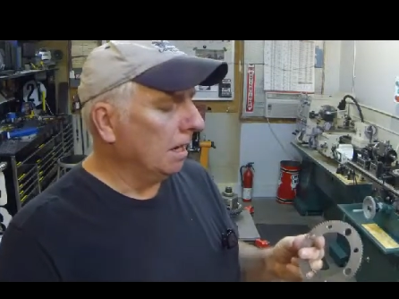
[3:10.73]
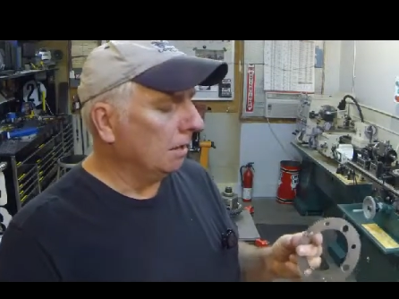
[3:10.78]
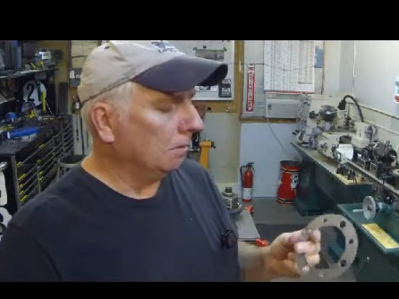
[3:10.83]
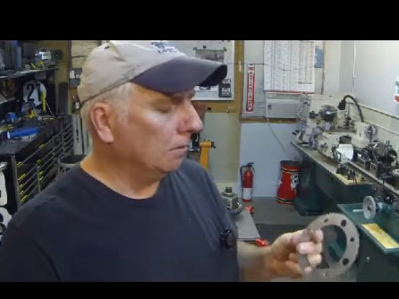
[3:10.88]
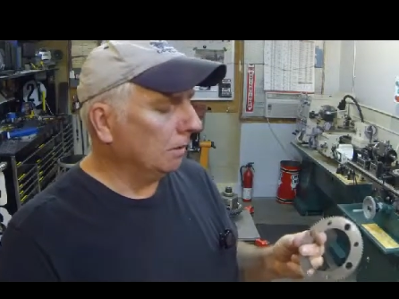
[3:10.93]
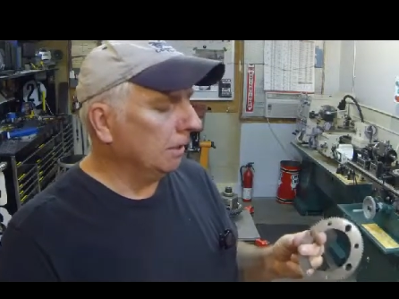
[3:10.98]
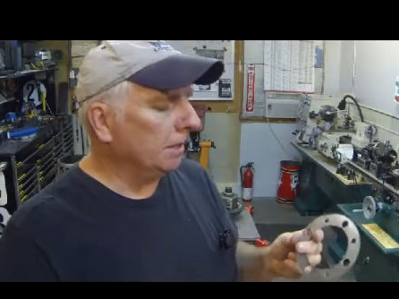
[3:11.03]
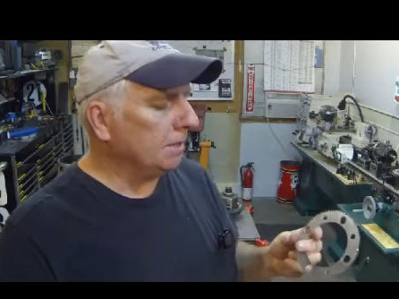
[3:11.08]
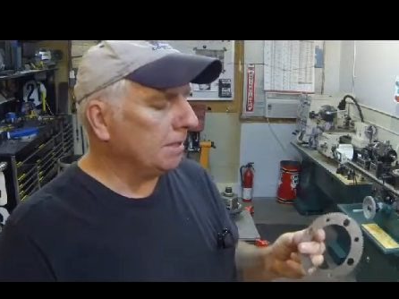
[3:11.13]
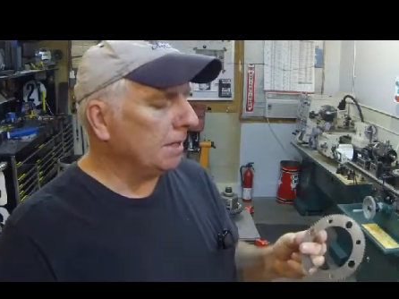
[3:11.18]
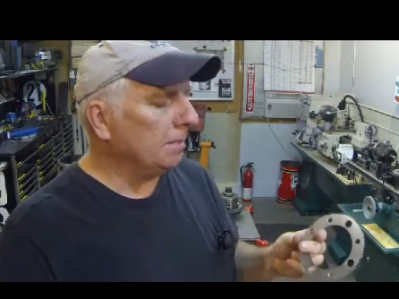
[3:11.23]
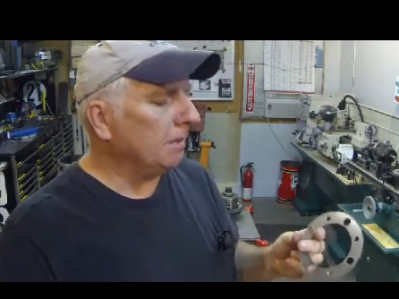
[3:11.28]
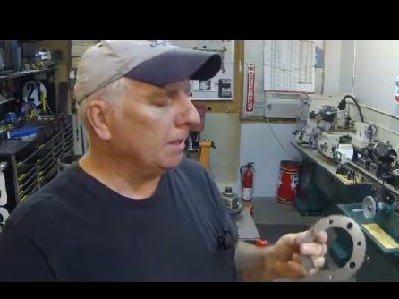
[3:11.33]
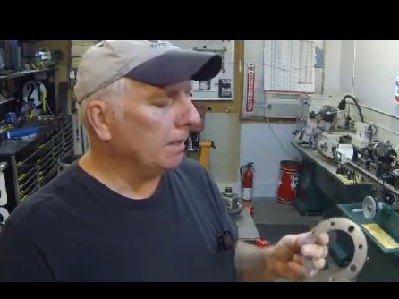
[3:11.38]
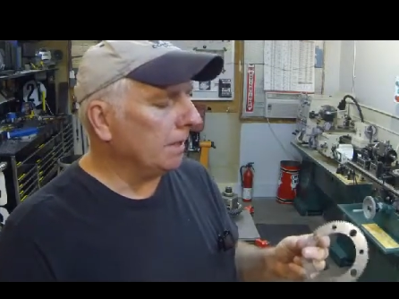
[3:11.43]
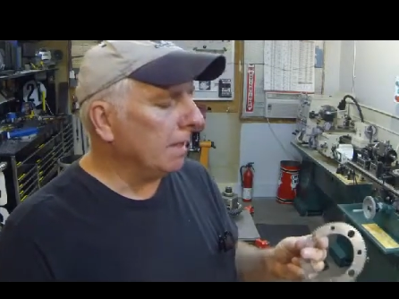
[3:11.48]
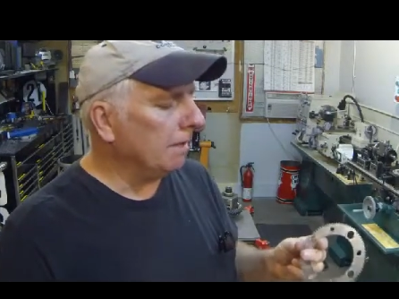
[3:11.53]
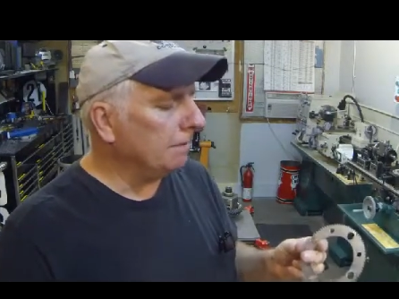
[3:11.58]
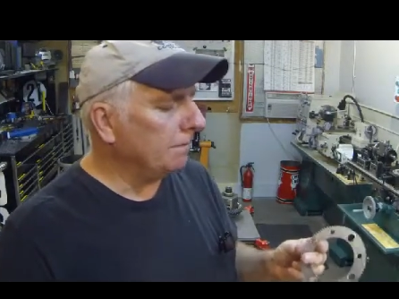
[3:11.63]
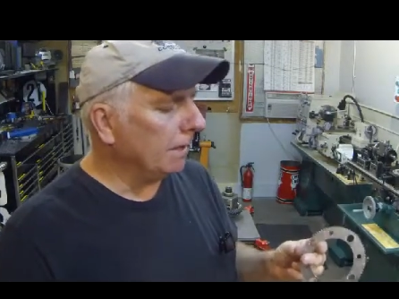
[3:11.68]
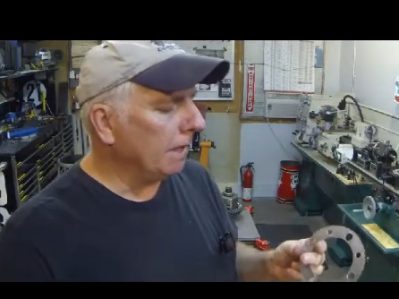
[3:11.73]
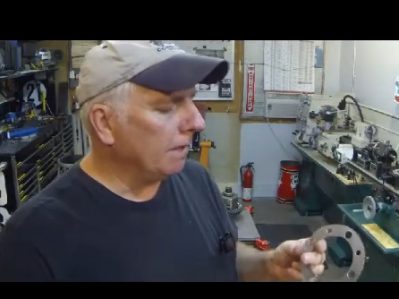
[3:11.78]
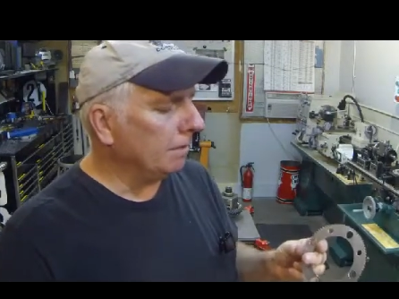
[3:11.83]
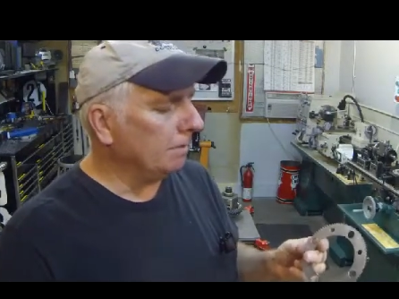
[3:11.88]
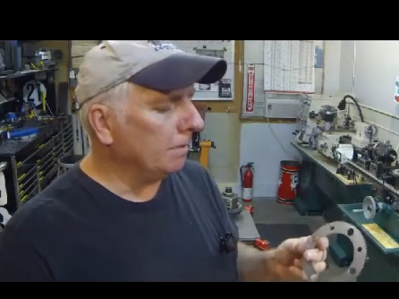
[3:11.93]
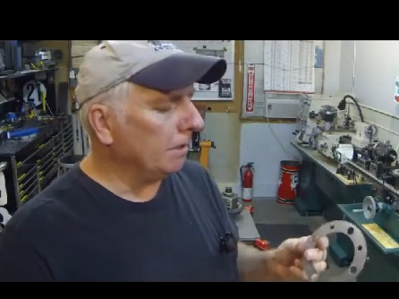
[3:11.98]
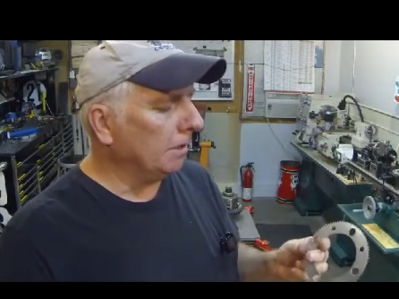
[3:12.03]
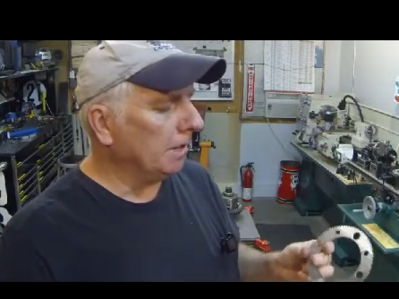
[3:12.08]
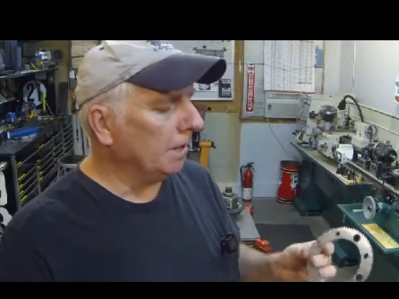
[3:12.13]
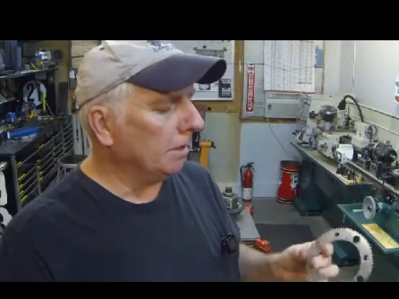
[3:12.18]
Really something I found
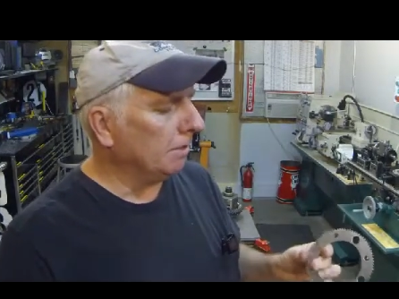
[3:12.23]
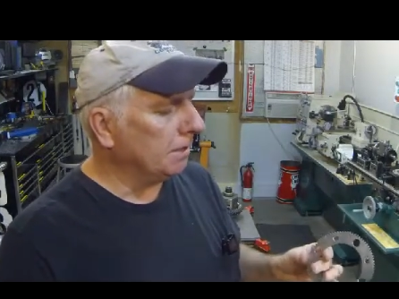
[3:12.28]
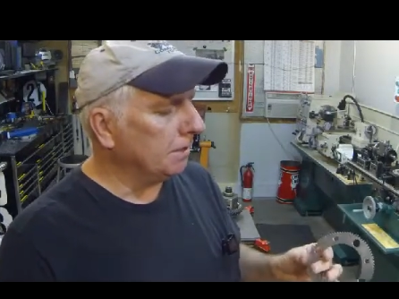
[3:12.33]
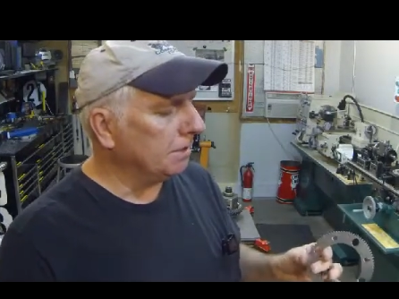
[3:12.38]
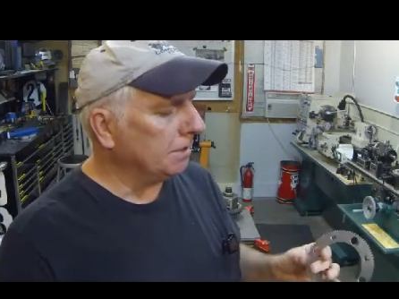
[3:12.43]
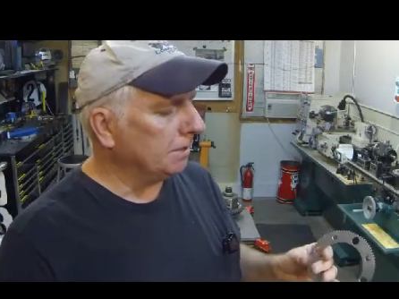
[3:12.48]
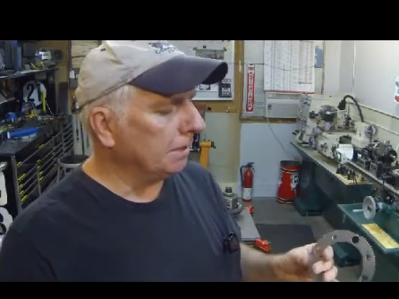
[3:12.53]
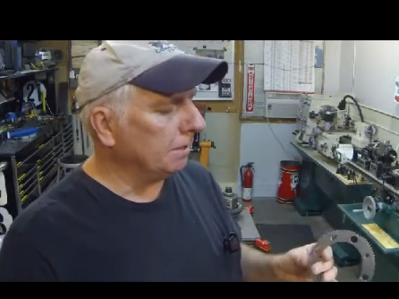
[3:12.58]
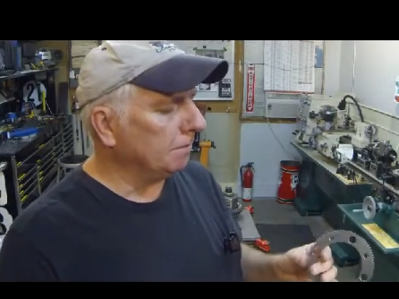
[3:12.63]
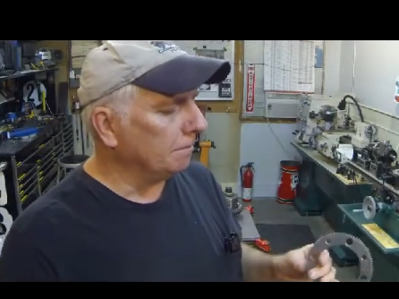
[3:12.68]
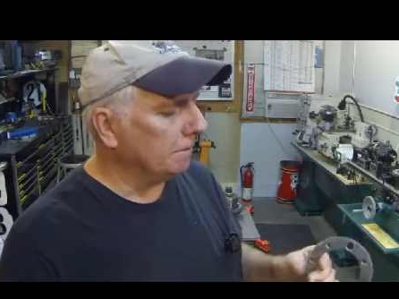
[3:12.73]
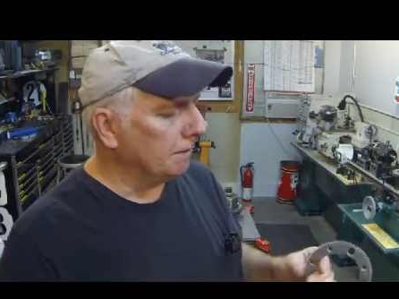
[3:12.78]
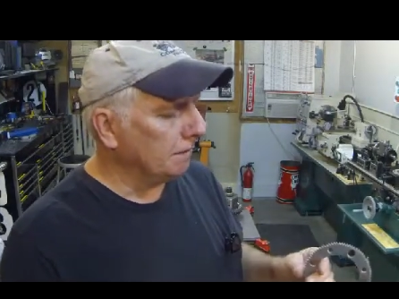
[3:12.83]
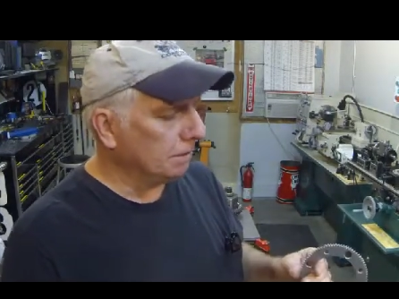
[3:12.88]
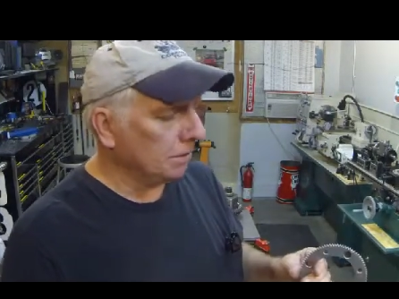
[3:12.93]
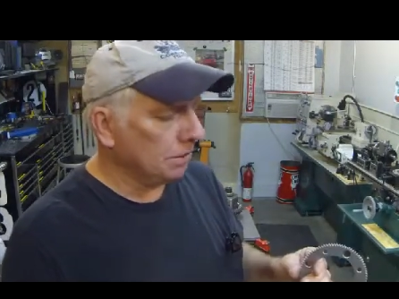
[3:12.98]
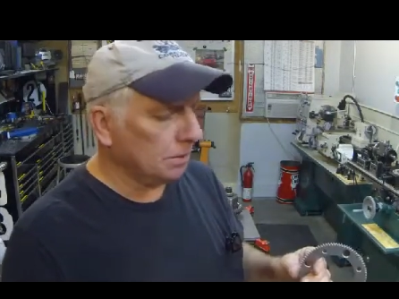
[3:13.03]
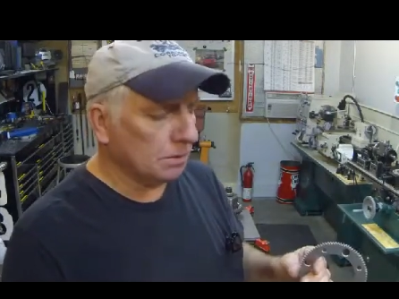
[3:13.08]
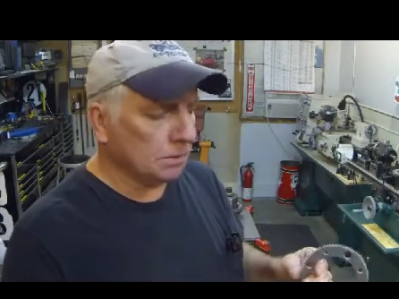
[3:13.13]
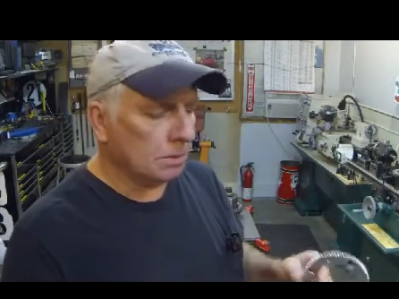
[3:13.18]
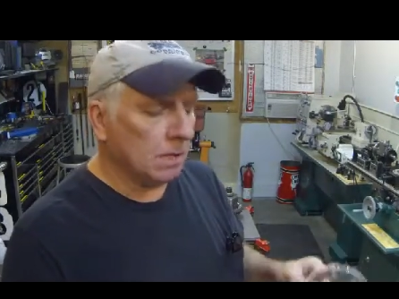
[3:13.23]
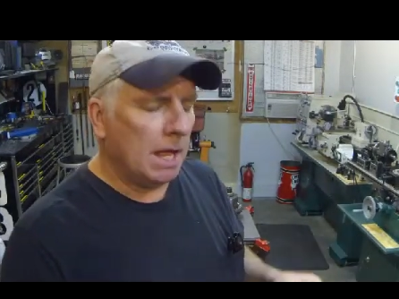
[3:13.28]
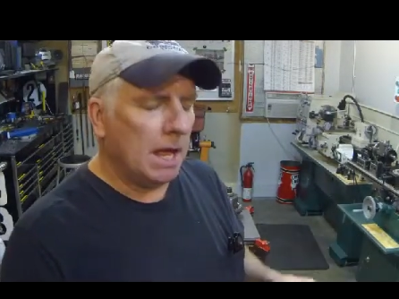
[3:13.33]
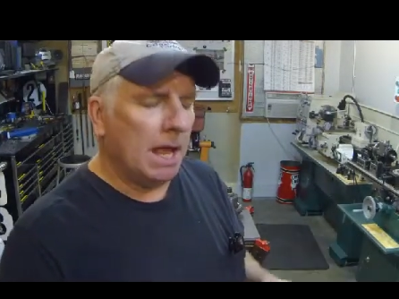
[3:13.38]
very interesting and fun to do.